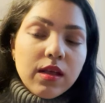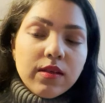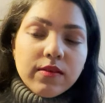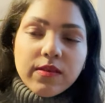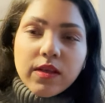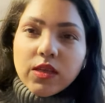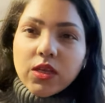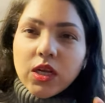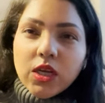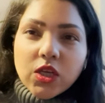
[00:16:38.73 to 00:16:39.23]

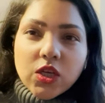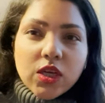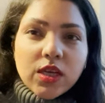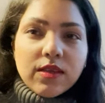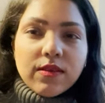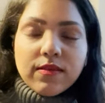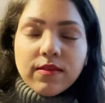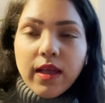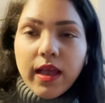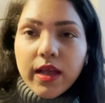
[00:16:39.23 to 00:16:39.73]

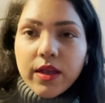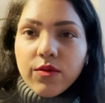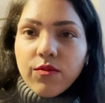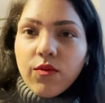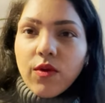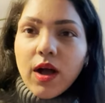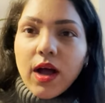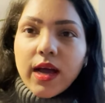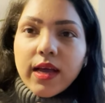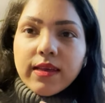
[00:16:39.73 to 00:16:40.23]
suggestions,
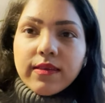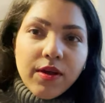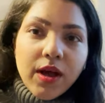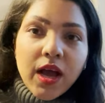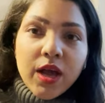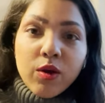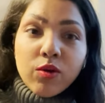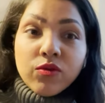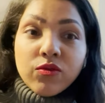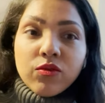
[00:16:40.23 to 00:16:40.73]
advice.
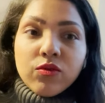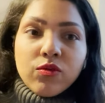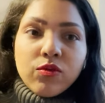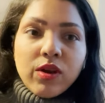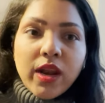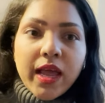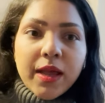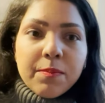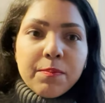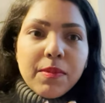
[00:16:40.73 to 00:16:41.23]
I also do
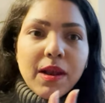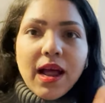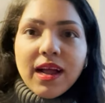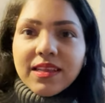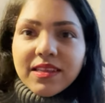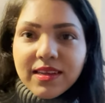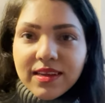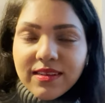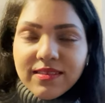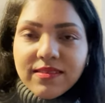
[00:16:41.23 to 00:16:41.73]
like
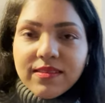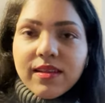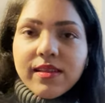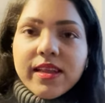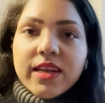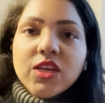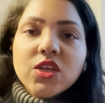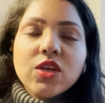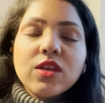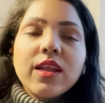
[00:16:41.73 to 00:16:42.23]
plant
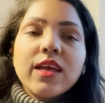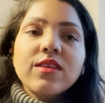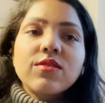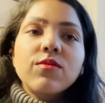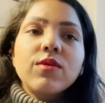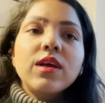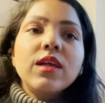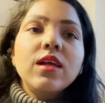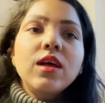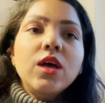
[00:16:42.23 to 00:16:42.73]
consultation as
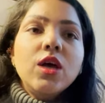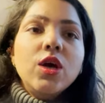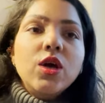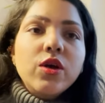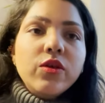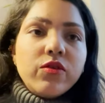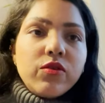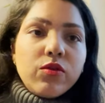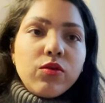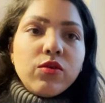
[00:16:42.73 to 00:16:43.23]
well.
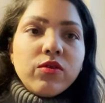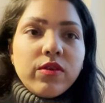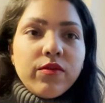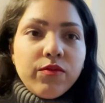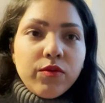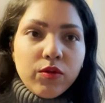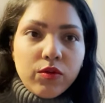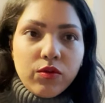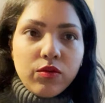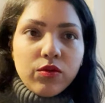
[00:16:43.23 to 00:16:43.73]
So those, if
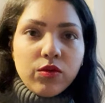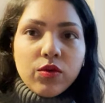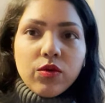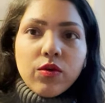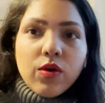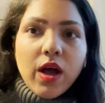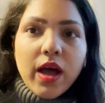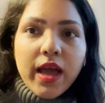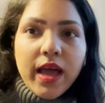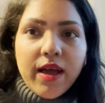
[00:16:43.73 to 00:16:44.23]
you don't
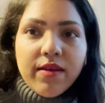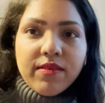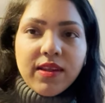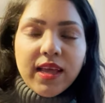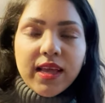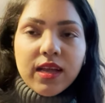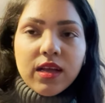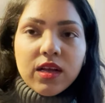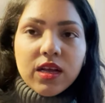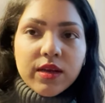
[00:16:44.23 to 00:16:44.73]
know, I have
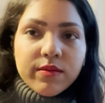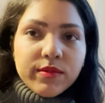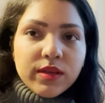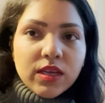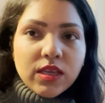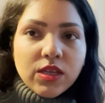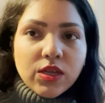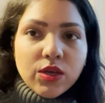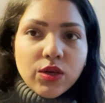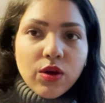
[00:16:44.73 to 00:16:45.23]
like a
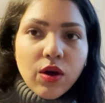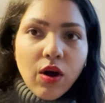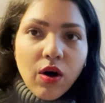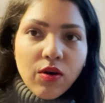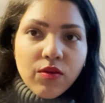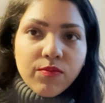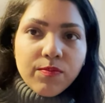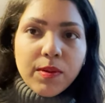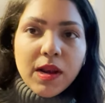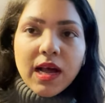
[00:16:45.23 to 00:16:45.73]
community
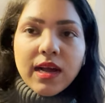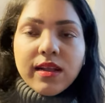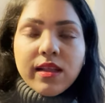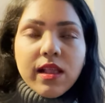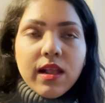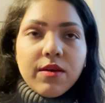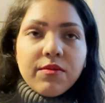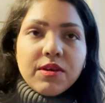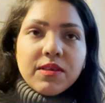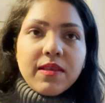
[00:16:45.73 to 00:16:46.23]
of plant
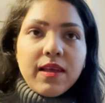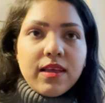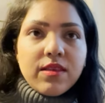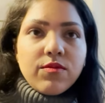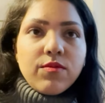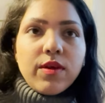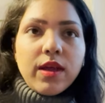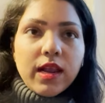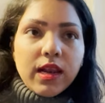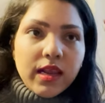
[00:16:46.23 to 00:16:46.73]
lovers
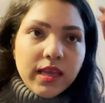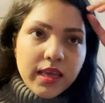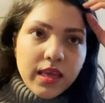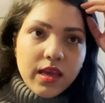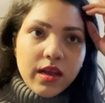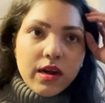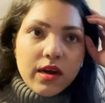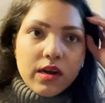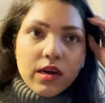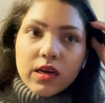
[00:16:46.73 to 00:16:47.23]
as well
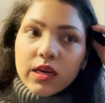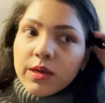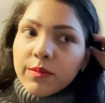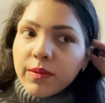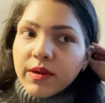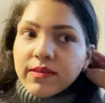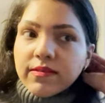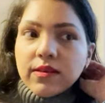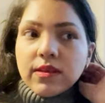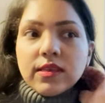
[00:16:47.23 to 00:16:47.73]
here in
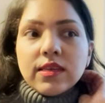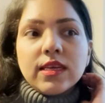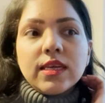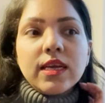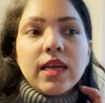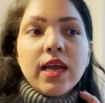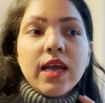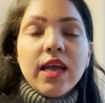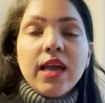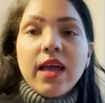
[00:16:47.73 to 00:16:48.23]
my
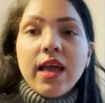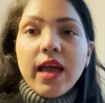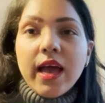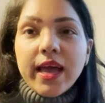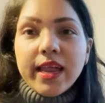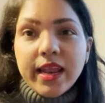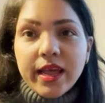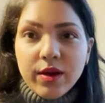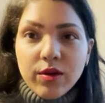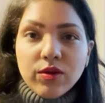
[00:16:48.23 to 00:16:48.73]
city,
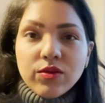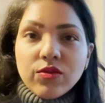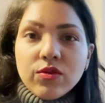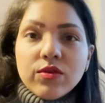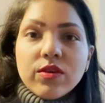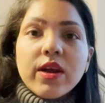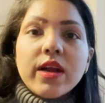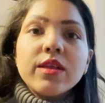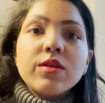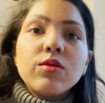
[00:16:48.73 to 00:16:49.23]
and I also
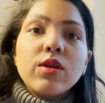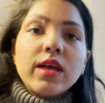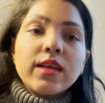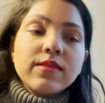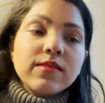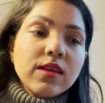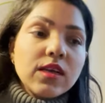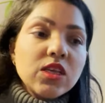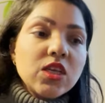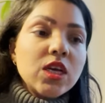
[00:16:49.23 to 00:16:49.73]
try to like
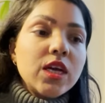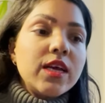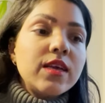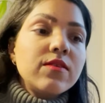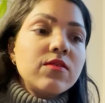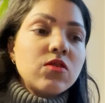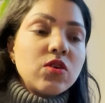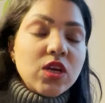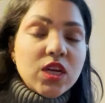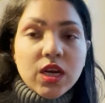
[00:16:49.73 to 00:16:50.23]

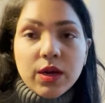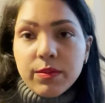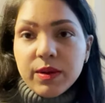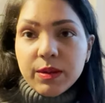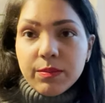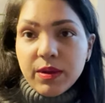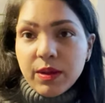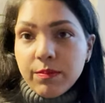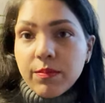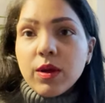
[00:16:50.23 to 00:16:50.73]
suggest,
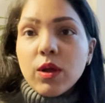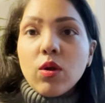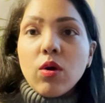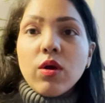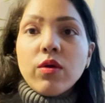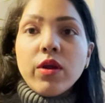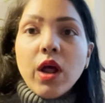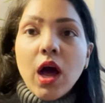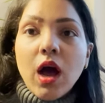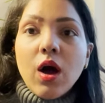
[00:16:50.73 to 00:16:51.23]
recommend people
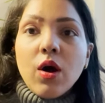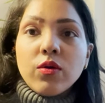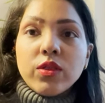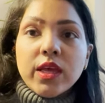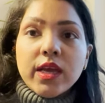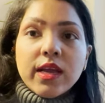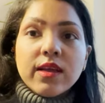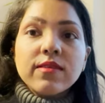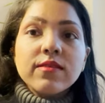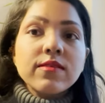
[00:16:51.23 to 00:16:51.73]
on how
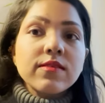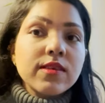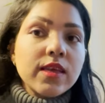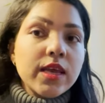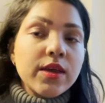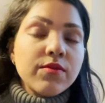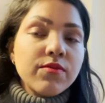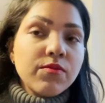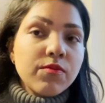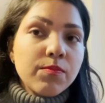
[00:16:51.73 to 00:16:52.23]
they can
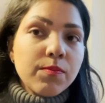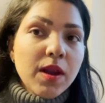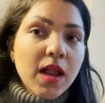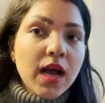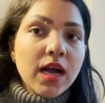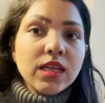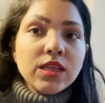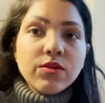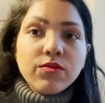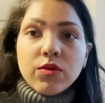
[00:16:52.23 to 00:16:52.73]
save
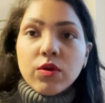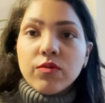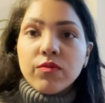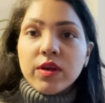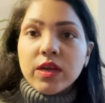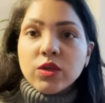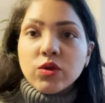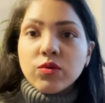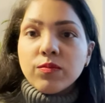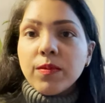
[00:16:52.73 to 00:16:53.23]
plant, from
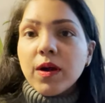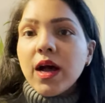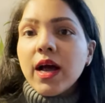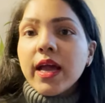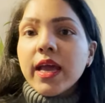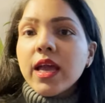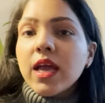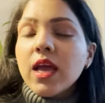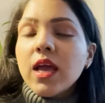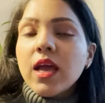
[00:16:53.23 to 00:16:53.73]
where to buy,